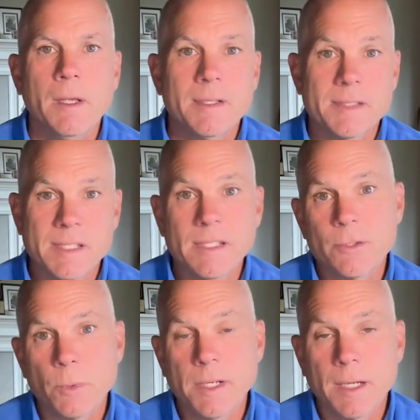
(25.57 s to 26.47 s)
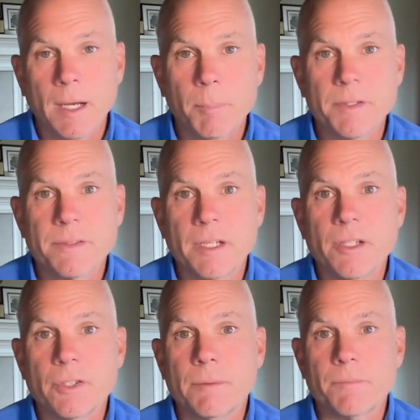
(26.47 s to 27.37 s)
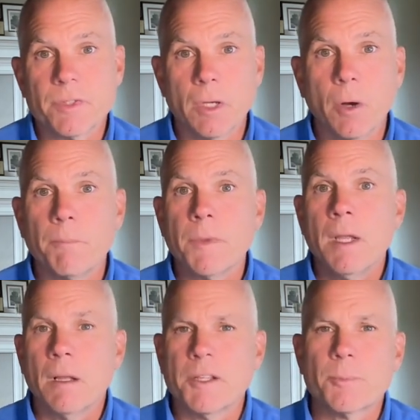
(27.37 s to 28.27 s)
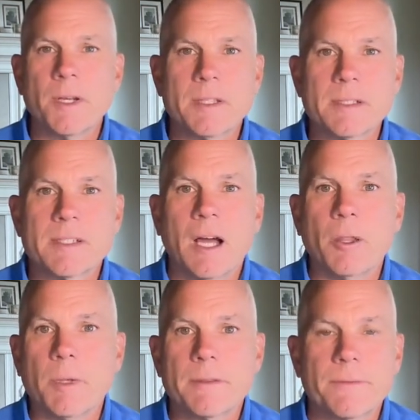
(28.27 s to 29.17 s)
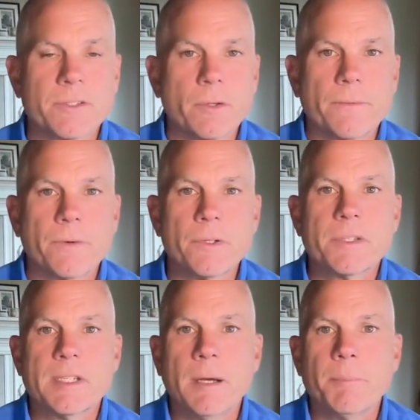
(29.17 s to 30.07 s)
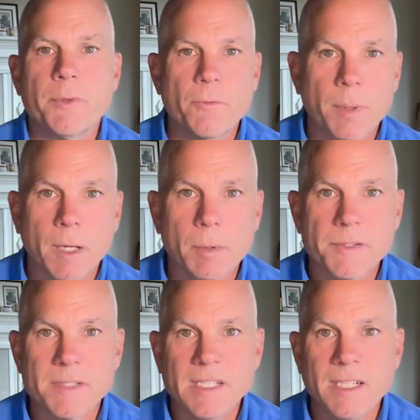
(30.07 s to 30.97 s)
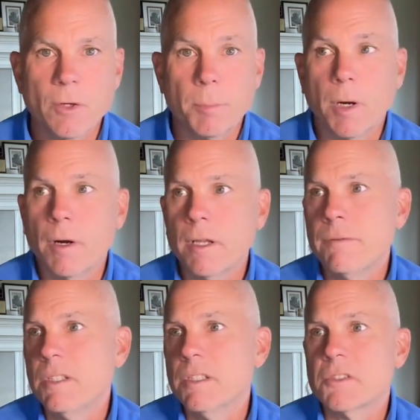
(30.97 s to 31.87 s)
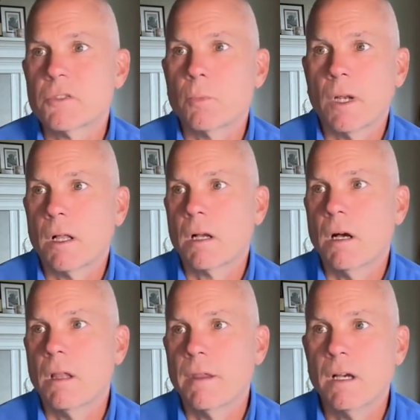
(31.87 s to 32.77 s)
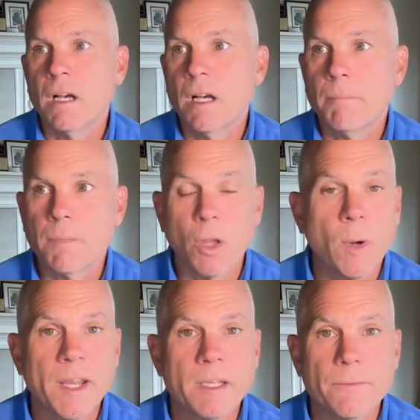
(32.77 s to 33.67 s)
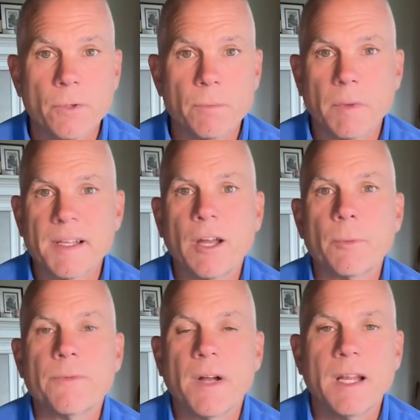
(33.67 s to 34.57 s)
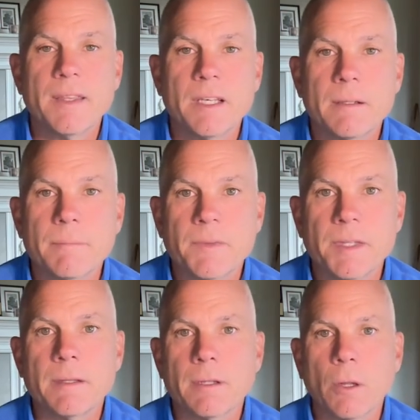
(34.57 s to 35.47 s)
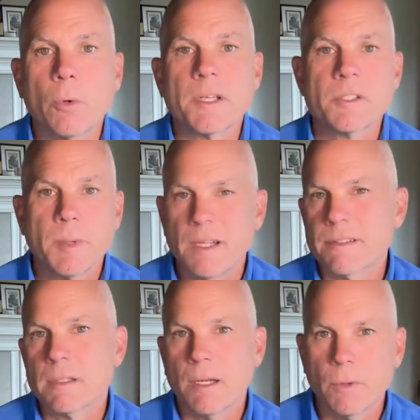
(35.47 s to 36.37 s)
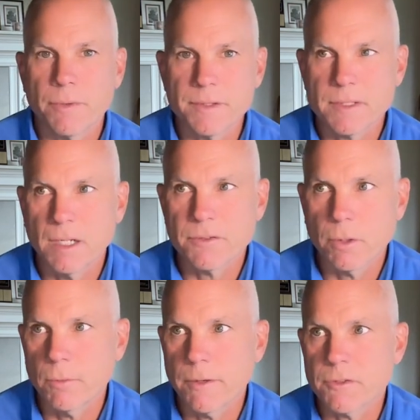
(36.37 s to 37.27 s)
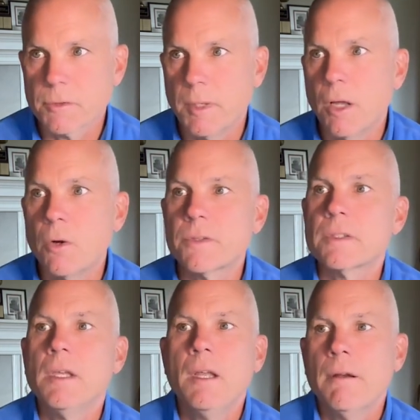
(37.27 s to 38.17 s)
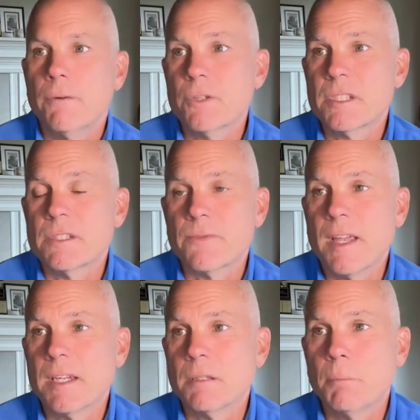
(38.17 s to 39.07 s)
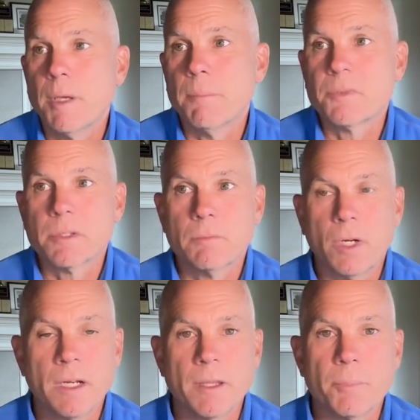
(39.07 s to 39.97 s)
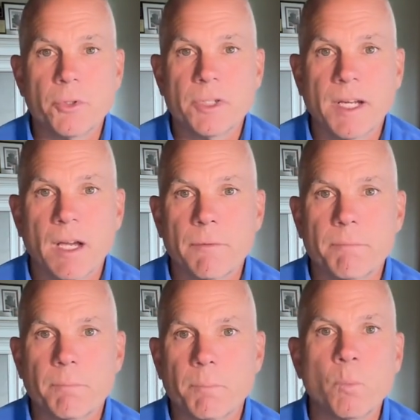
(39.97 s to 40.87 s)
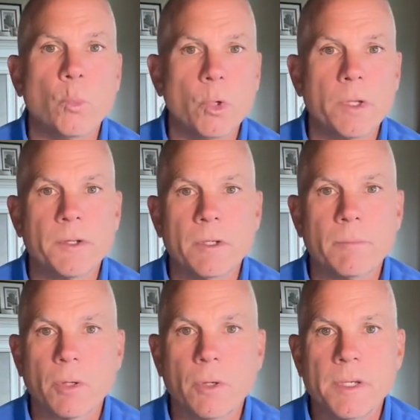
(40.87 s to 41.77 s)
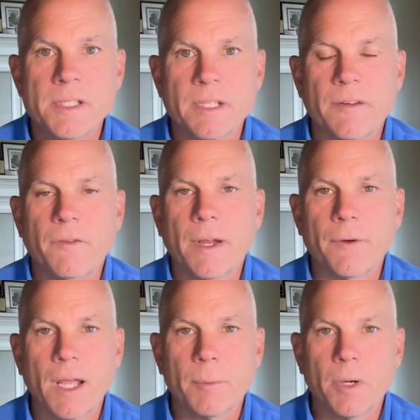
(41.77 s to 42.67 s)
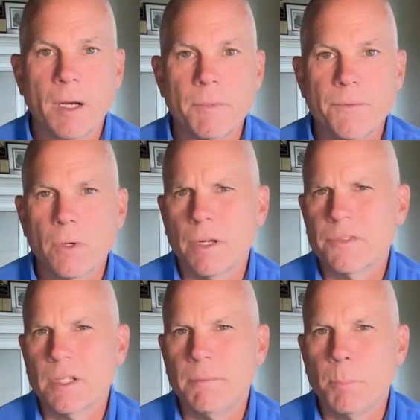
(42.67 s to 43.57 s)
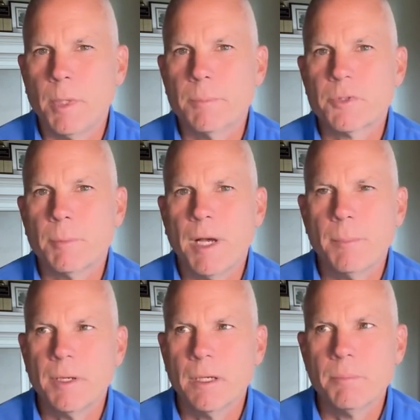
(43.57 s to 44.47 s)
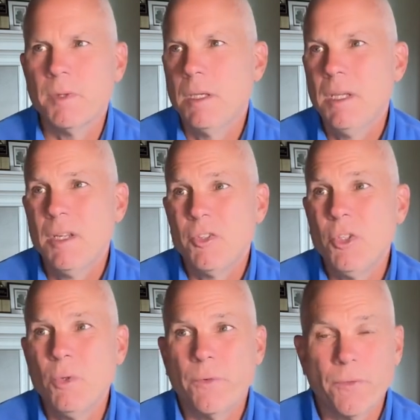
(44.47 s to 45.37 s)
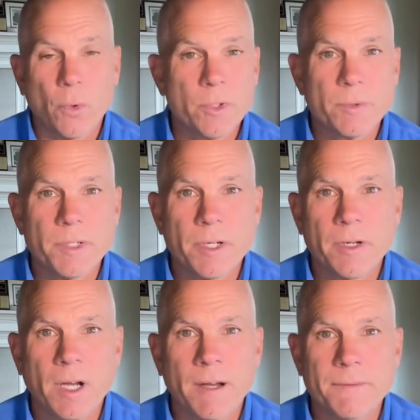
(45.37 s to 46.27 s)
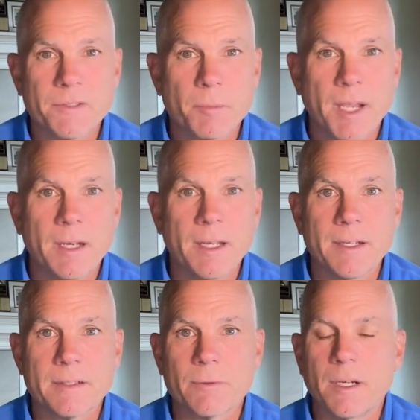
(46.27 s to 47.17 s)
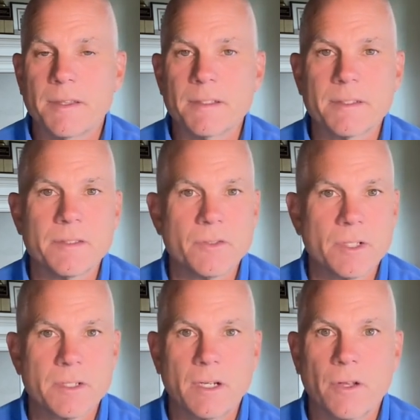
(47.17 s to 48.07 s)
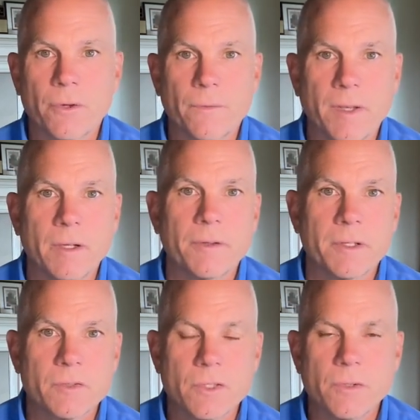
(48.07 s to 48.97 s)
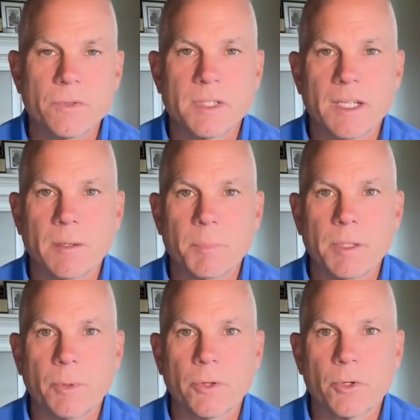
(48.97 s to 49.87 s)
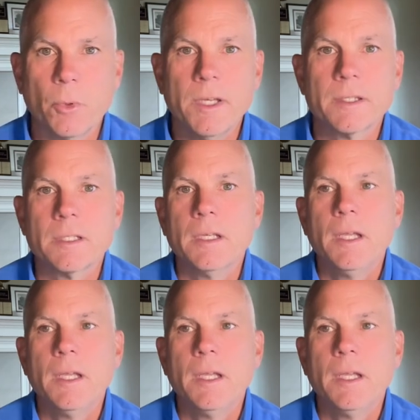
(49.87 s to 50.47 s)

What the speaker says: C-suite compensation. So let's break this down a bit. So the first step you've probably seen or part of is what I'll call the low-hanging fruit. How do we find the low expense? I wrote this down, so I'll reference my notes. First is phantom PIPs, right? Are they pushing out really good employees that have never had a problem before? All of a sudden PIPs are popping up. 2, forced return to office mandates, right? This is just another veiled excuse to get people to quit.